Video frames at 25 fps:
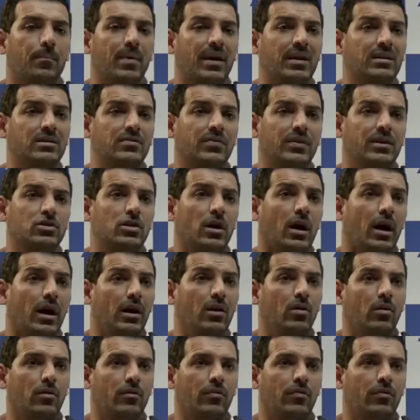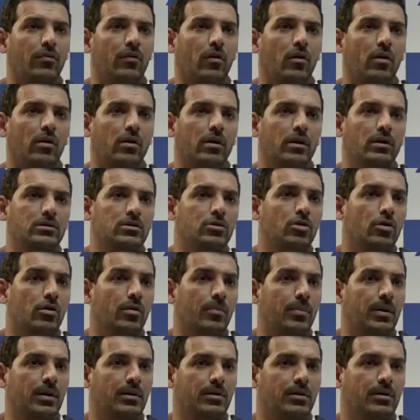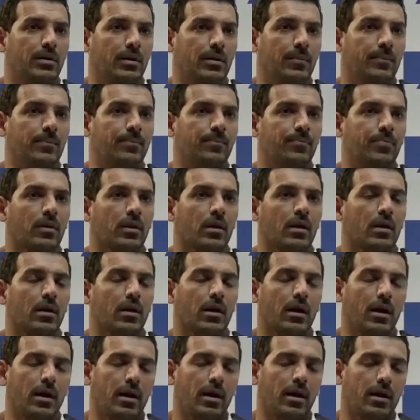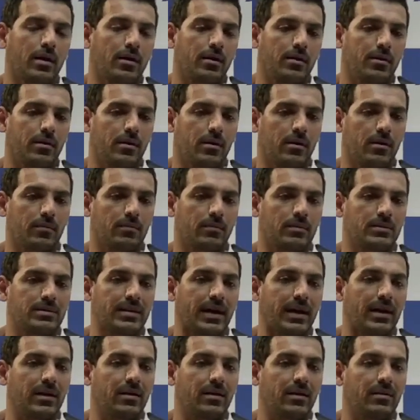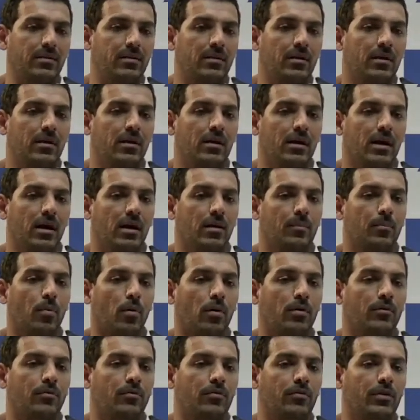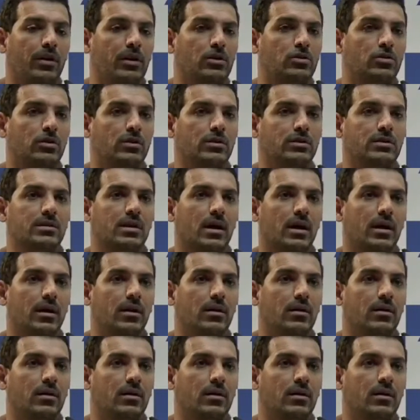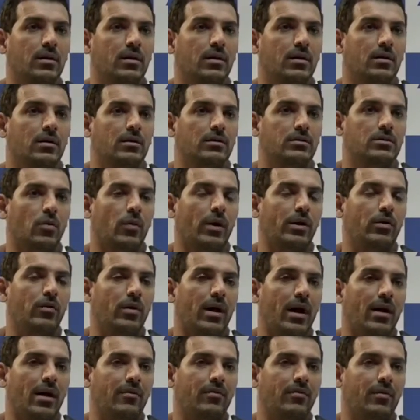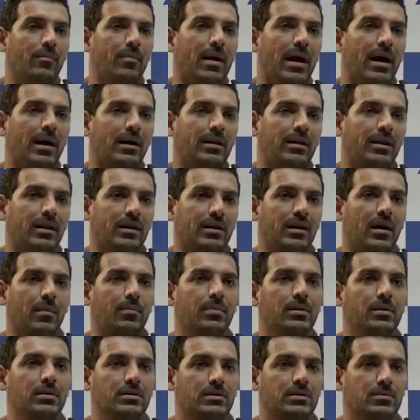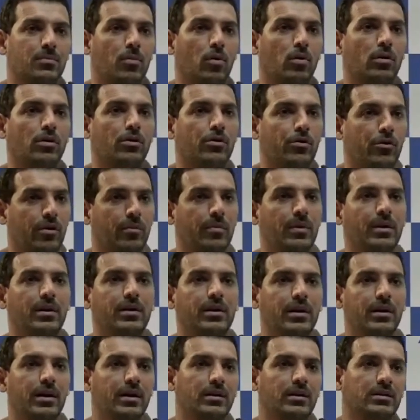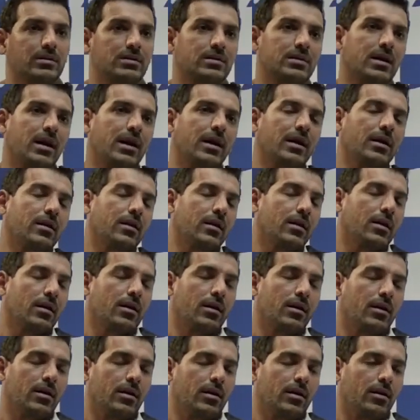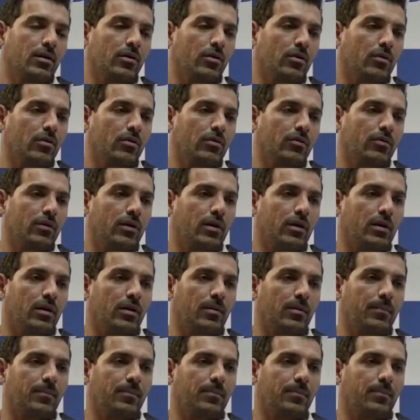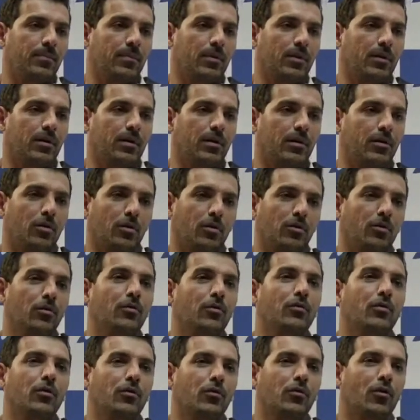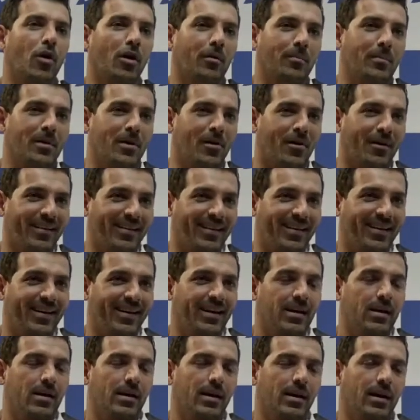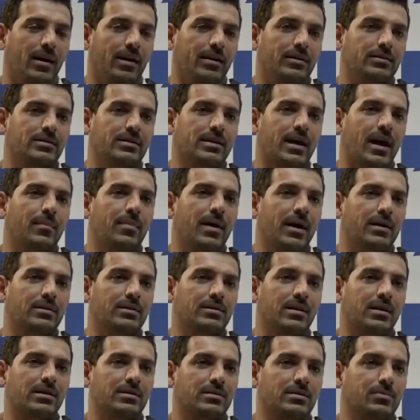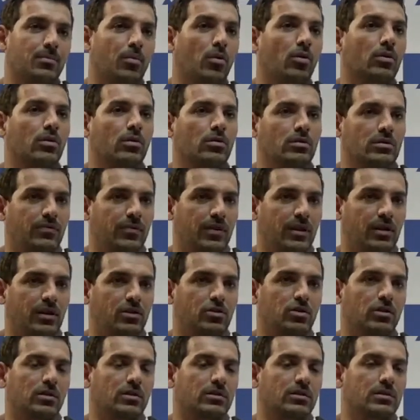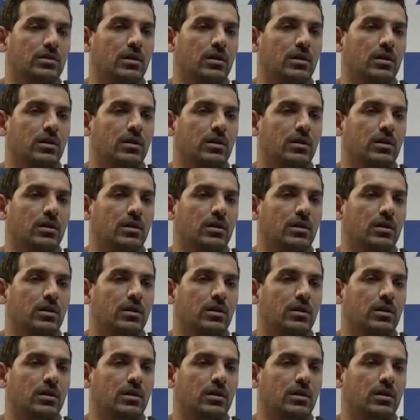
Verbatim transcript: biggest feature I look for is durability, and the second important feature is style. So when you have a bag that couples both durability and style, you've got me on. And Skybags has both those features.